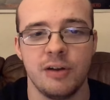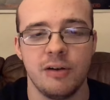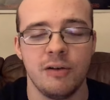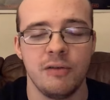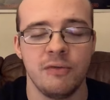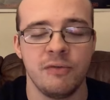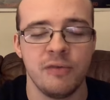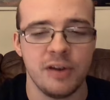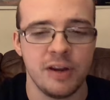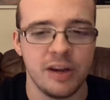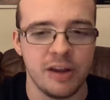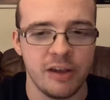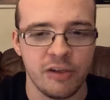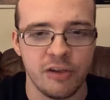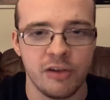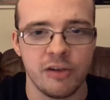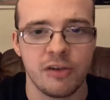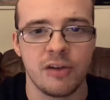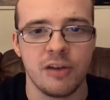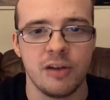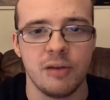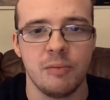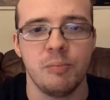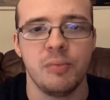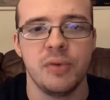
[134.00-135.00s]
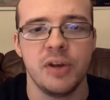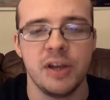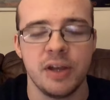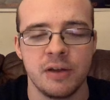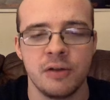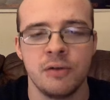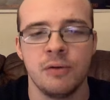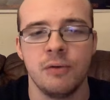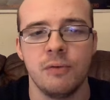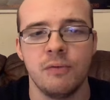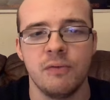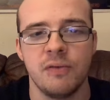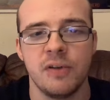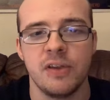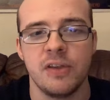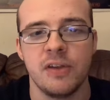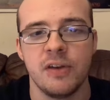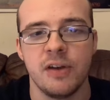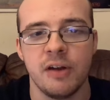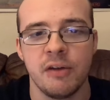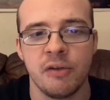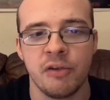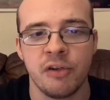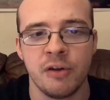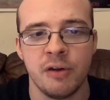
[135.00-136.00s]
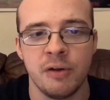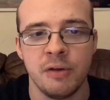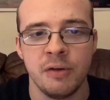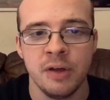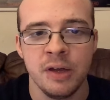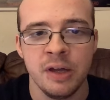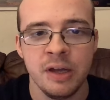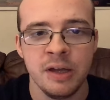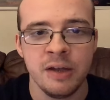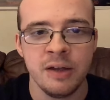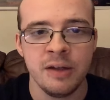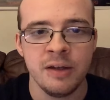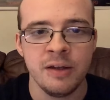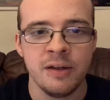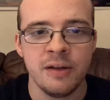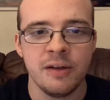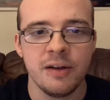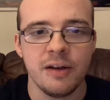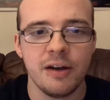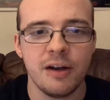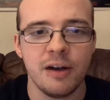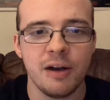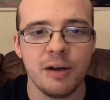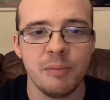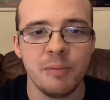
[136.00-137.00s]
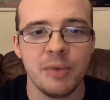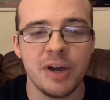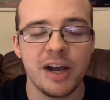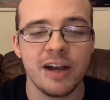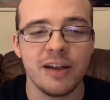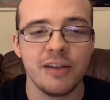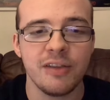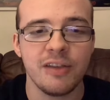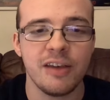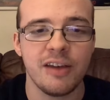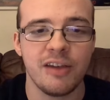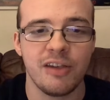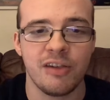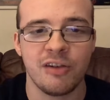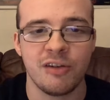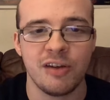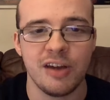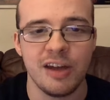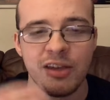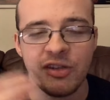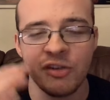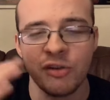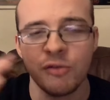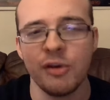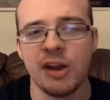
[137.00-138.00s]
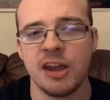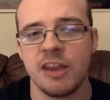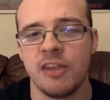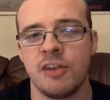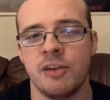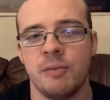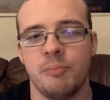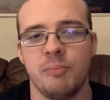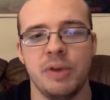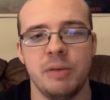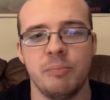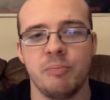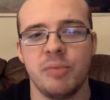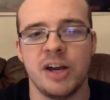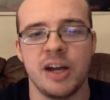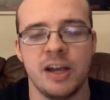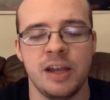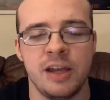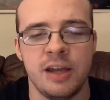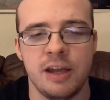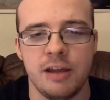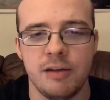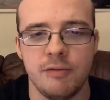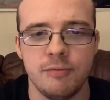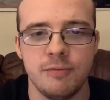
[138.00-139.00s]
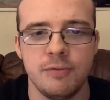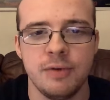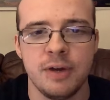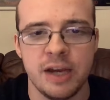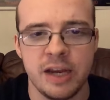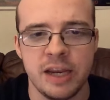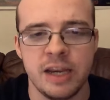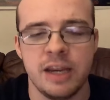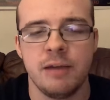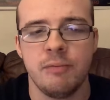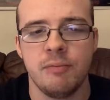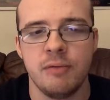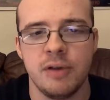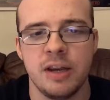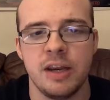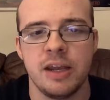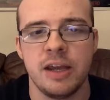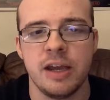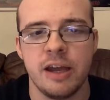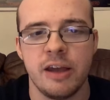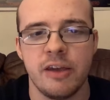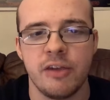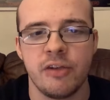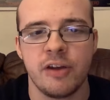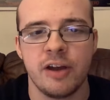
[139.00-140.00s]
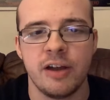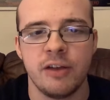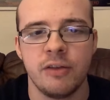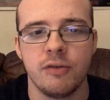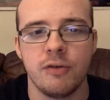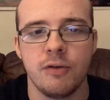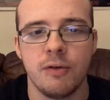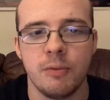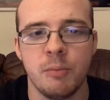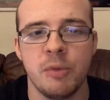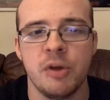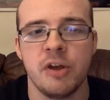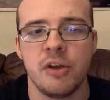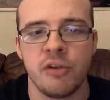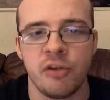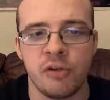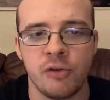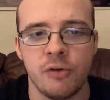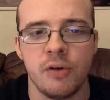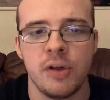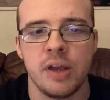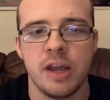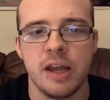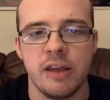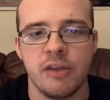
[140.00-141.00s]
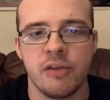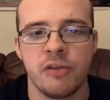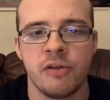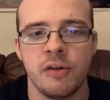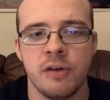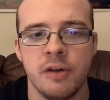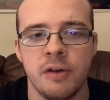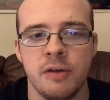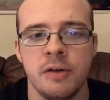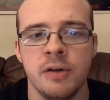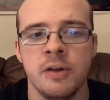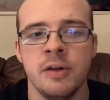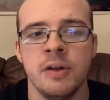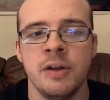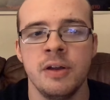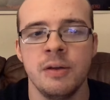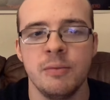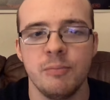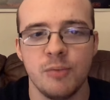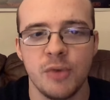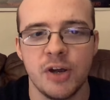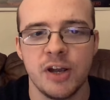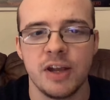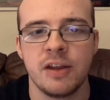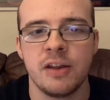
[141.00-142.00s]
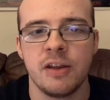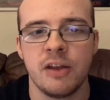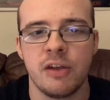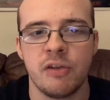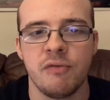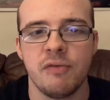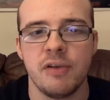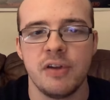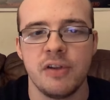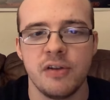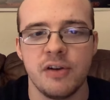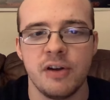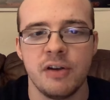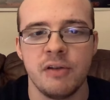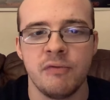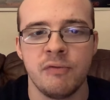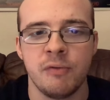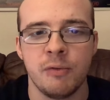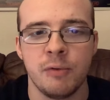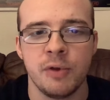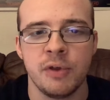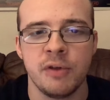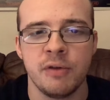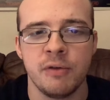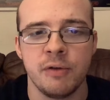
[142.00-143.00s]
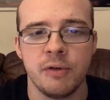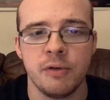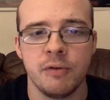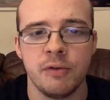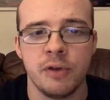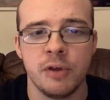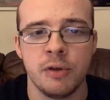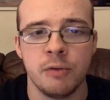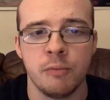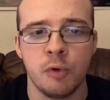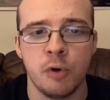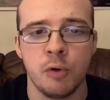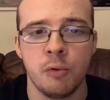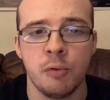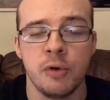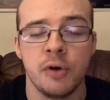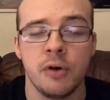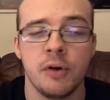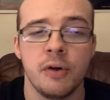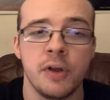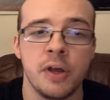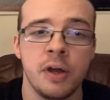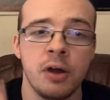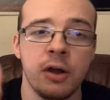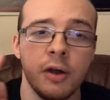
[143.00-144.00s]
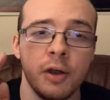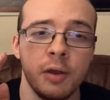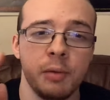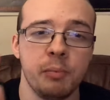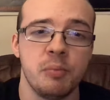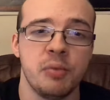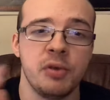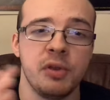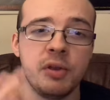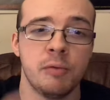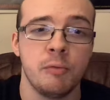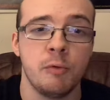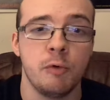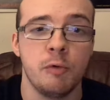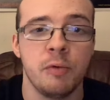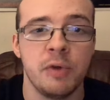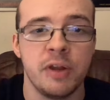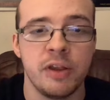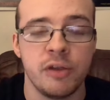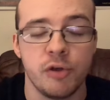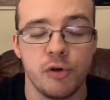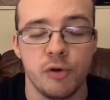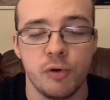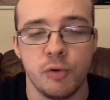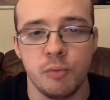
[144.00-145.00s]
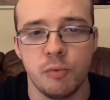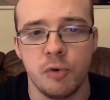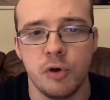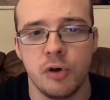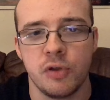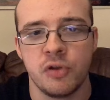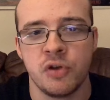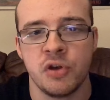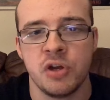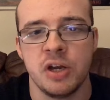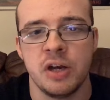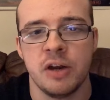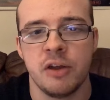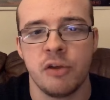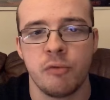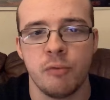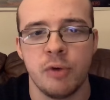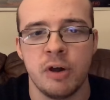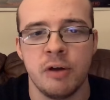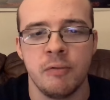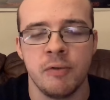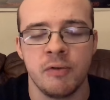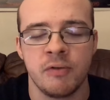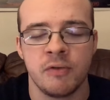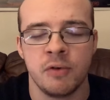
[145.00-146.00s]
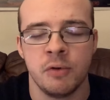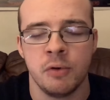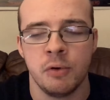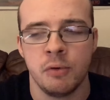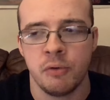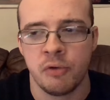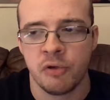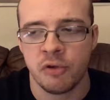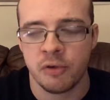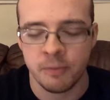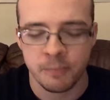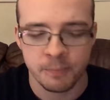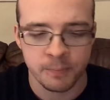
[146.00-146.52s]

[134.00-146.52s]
think this is going to be a cool video. So and it's great to be back. It really, really is. And I'm excited to make this video for you all, and I hope you all enjoy watching as well, of course.